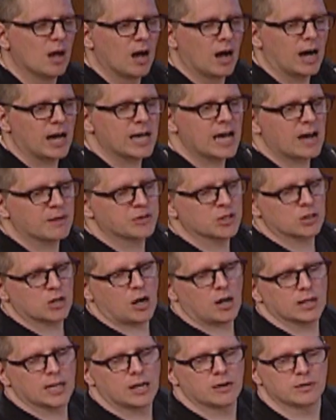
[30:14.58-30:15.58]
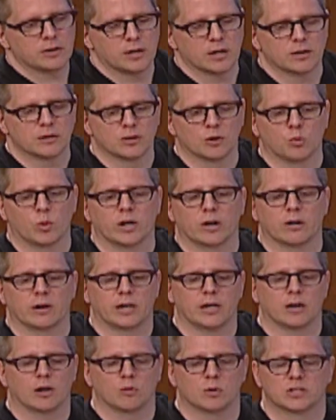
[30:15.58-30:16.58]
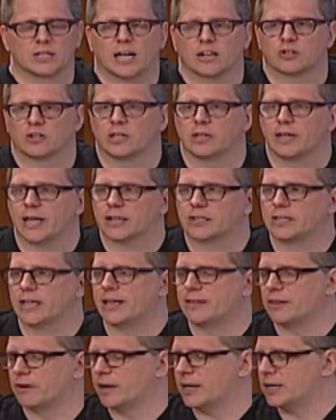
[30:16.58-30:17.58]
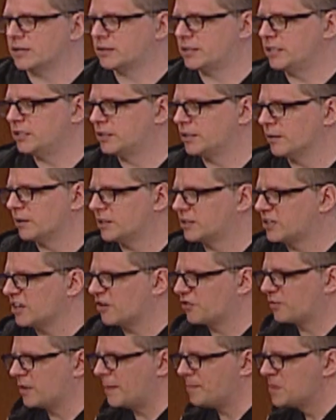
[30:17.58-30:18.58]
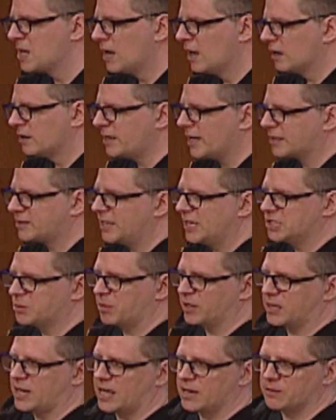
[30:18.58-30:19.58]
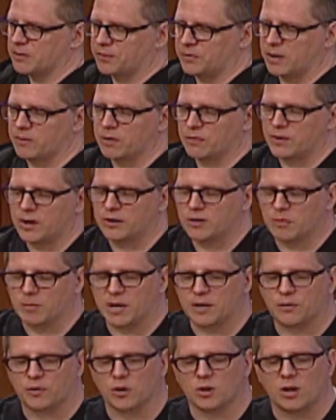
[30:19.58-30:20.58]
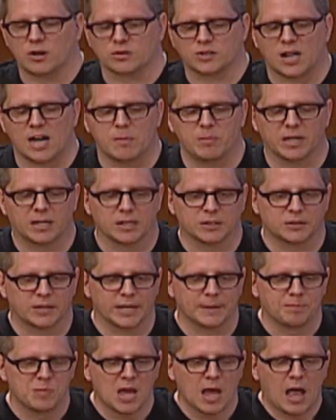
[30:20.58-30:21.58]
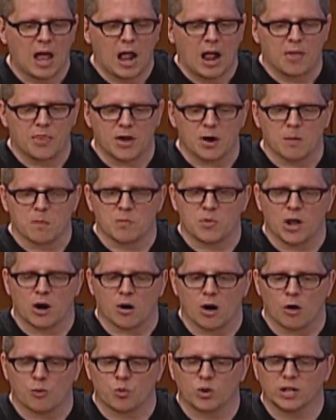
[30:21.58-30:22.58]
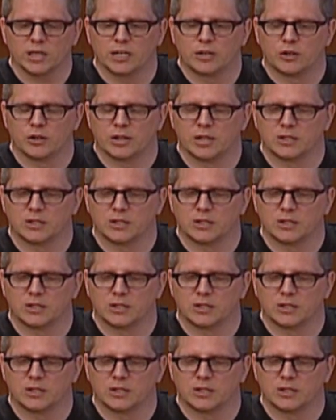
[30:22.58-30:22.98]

I have to call out the winner here was actually Nexan, their NST series stuff. Nexan's been kind of a favorite vendor of mine for a long time because they're a really good